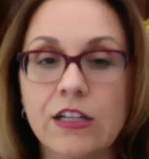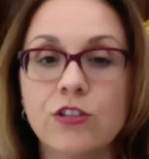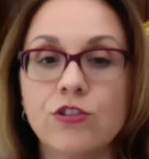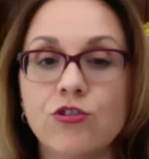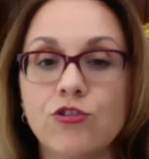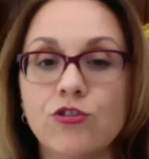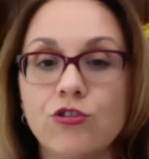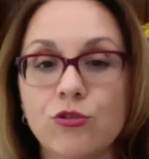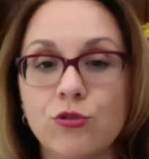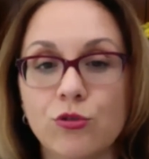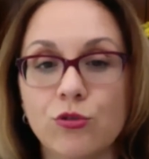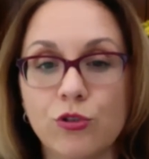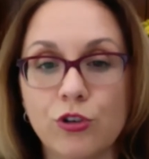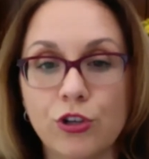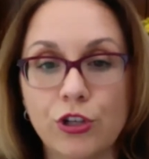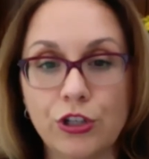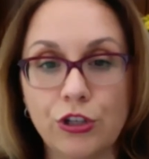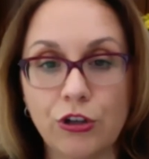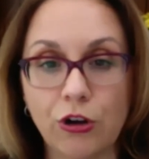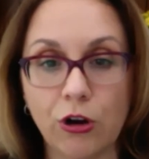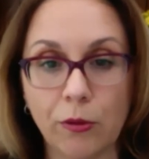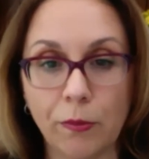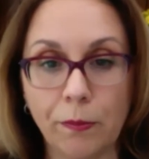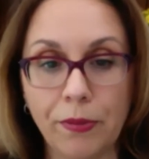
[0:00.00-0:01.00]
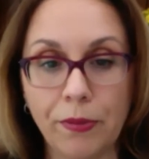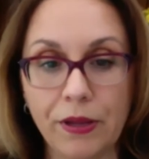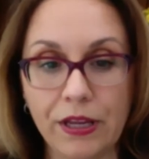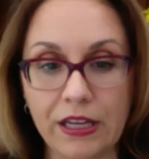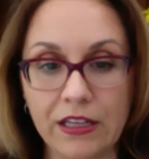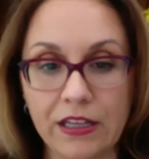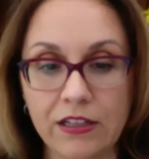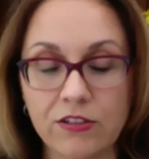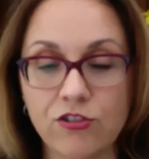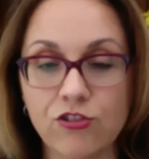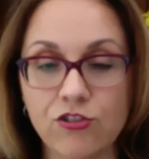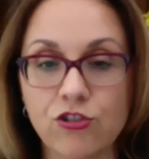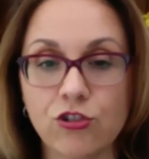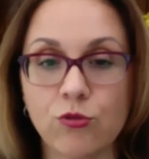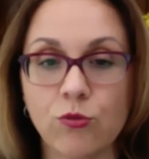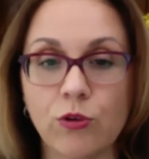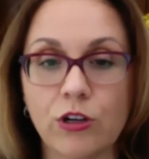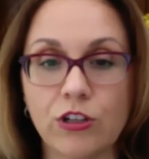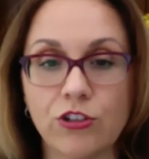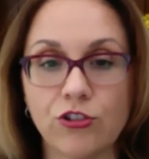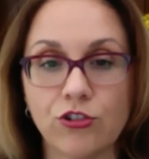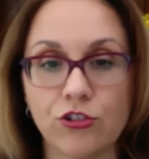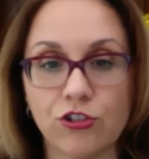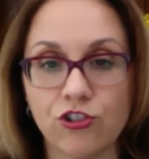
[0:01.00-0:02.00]
to your pin, to
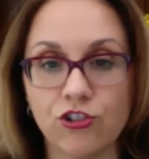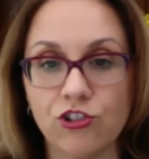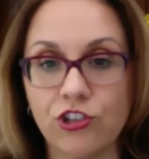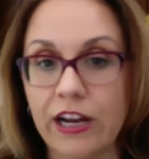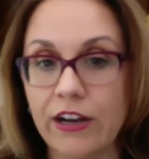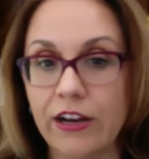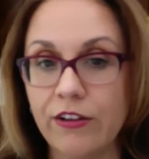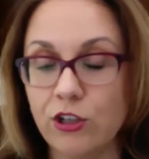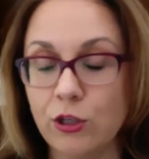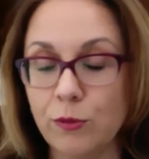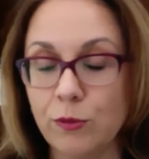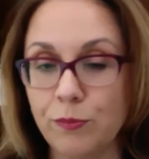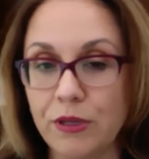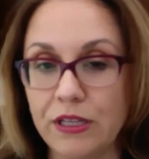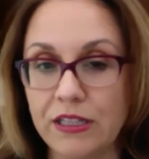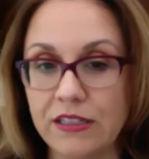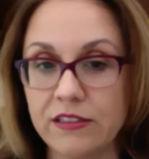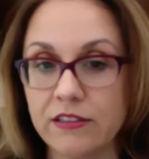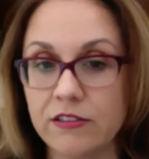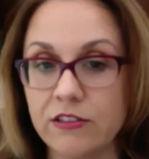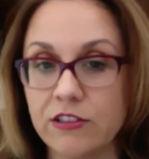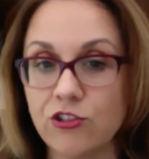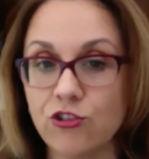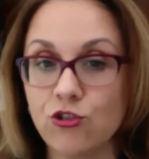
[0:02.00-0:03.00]
what you're sharing on Pinterest,